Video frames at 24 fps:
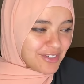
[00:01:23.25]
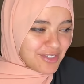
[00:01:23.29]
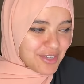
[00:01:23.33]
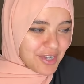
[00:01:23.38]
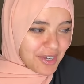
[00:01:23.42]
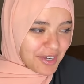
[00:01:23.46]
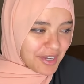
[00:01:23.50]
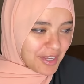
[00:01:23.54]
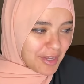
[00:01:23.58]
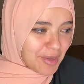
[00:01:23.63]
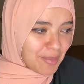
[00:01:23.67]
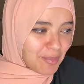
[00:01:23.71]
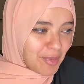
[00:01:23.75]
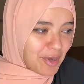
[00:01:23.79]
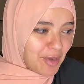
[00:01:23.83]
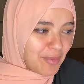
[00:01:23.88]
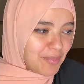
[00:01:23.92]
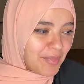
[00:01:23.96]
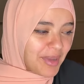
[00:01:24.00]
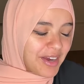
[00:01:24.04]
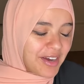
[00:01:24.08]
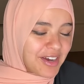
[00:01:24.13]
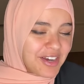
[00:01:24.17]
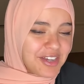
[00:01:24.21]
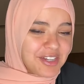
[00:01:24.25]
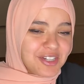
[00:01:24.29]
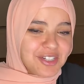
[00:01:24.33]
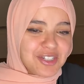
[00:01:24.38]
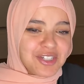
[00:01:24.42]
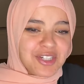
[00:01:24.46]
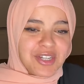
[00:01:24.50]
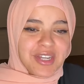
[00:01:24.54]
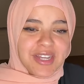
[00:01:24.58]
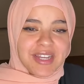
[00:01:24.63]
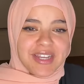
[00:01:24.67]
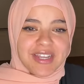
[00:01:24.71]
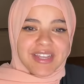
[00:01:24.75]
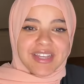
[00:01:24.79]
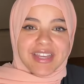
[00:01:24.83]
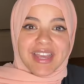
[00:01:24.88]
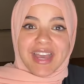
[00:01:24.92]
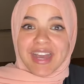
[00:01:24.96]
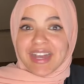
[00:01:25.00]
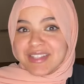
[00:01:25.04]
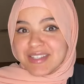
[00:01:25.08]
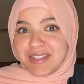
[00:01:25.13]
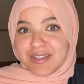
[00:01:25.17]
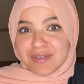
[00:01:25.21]
They're talking about marriage.
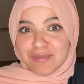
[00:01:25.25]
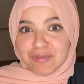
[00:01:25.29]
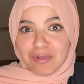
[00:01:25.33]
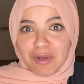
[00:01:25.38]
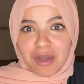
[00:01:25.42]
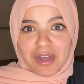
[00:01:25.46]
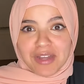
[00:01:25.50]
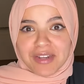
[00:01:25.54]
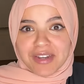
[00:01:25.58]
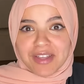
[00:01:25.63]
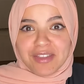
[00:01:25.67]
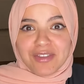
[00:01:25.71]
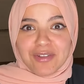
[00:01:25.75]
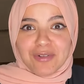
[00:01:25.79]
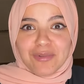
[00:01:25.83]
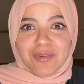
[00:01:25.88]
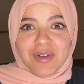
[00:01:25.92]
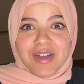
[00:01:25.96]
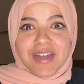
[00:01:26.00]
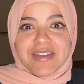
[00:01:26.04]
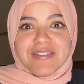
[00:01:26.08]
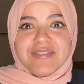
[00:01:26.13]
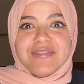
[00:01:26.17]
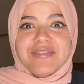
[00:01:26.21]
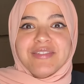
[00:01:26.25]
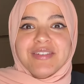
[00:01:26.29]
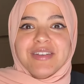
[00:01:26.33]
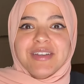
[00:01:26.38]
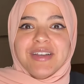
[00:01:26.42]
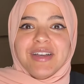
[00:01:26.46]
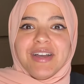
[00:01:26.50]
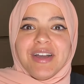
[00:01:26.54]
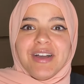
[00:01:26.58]
He has a, another wife.